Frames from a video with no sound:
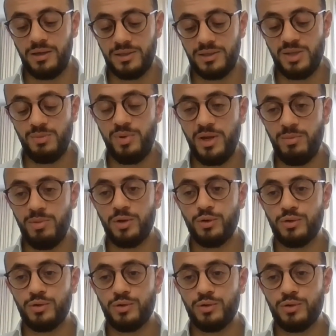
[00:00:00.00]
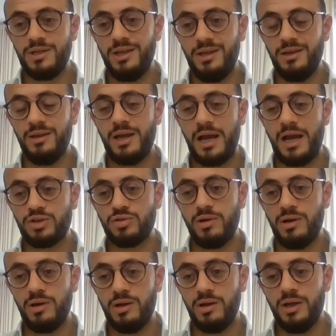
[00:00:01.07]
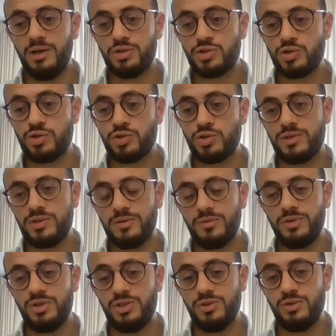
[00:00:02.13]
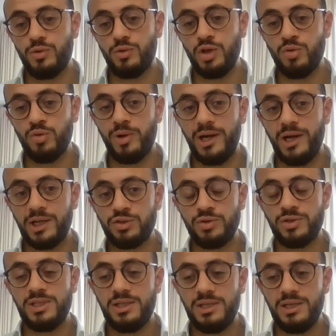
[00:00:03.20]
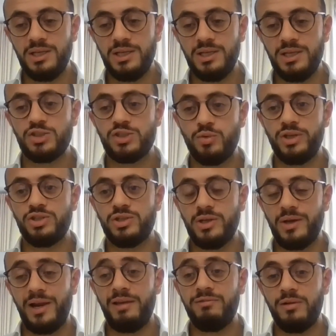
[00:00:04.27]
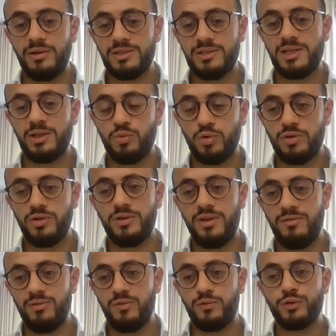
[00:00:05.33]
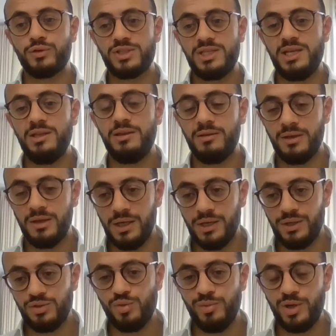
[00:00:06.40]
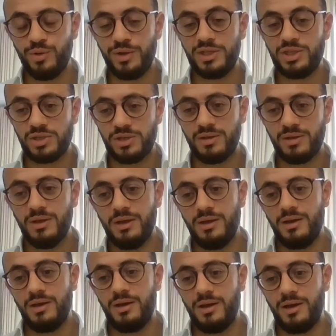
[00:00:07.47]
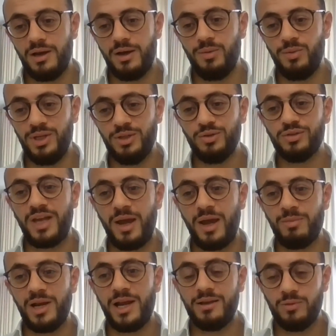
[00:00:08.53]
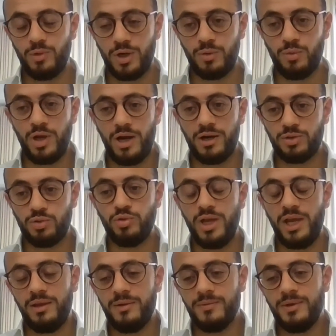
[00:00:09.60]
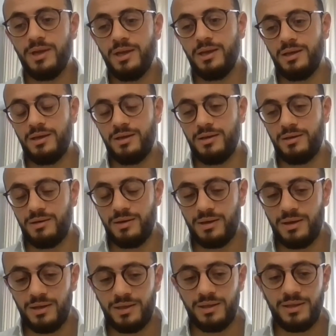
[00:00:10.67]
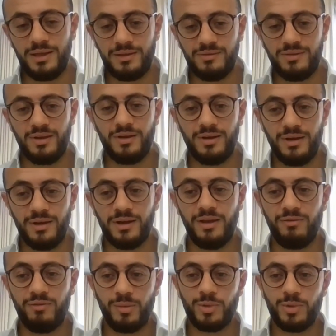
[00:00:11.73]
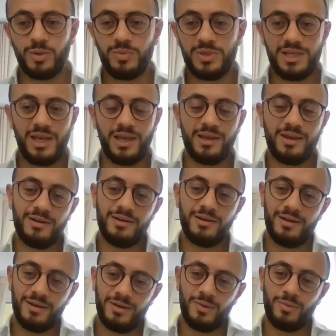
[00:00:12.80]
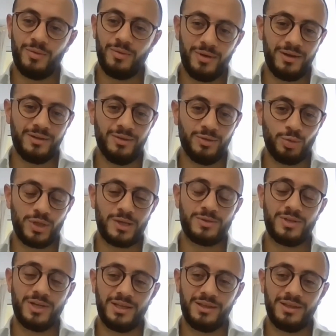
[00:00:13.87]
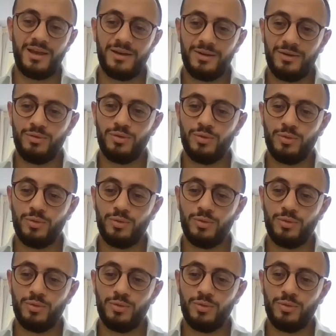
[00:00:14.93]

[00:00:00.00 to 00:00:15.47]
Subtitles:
simply because the actual source, which is the renewable electricity, has reached levels that were not even foreseen to be reached within the timeline where we are today. think that, if I'm not mistaken, in 2010, if